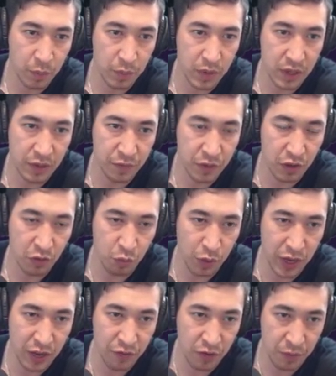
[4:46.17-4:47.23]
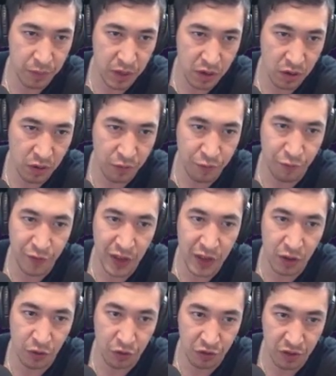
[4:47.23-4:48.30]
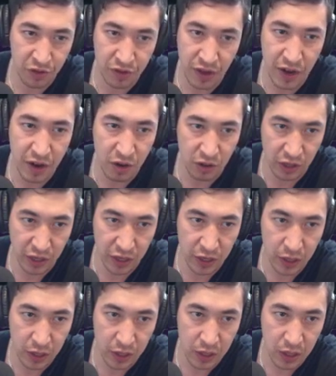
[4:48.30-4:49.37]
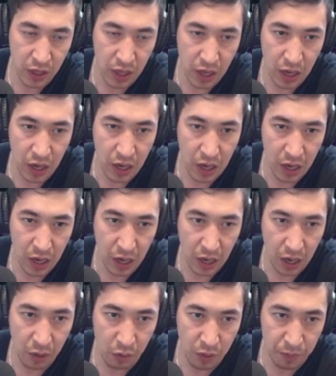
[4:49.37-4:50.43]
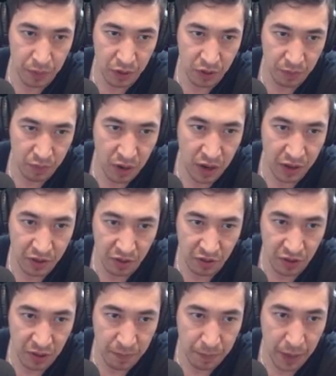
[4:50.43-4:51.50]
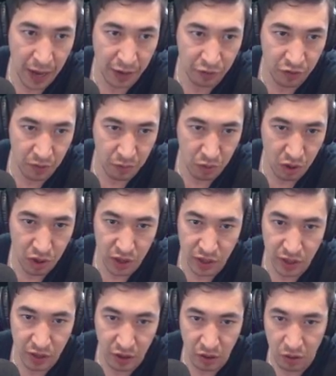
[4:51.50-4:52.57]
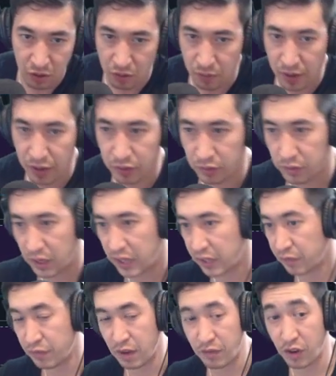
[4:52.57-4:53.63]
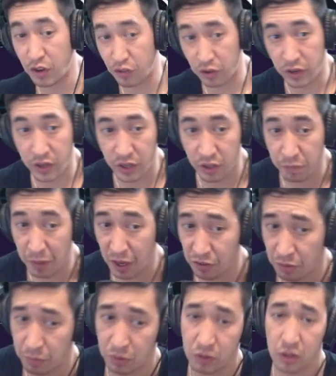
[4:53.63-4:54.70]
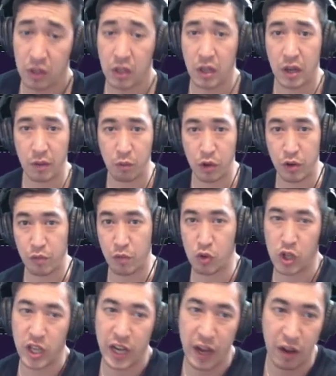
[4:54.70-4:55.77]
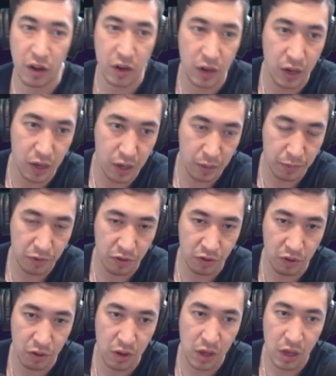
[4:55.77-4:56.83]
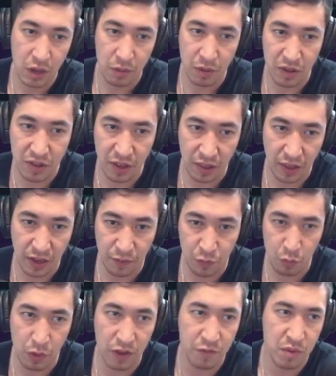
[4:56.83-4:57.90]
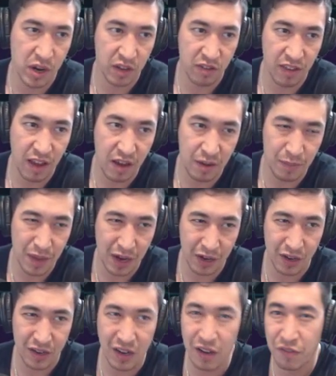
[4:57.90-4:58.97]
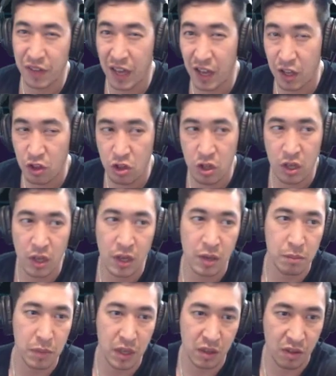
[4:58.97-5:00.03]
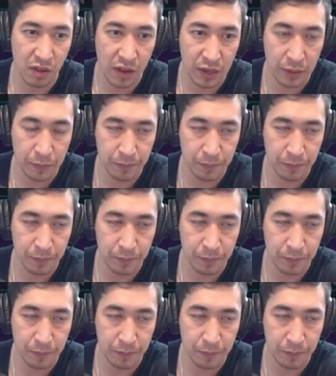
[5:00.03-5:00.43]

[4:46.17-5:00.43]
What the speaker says: if this wave up here fails entirely, I wouldn't be surprised to see it back somewhere in here around 8,500. It's possible. Wouldn't rule it out. So when I say like if the wave breaks down, I'm not gonna knife catch, means like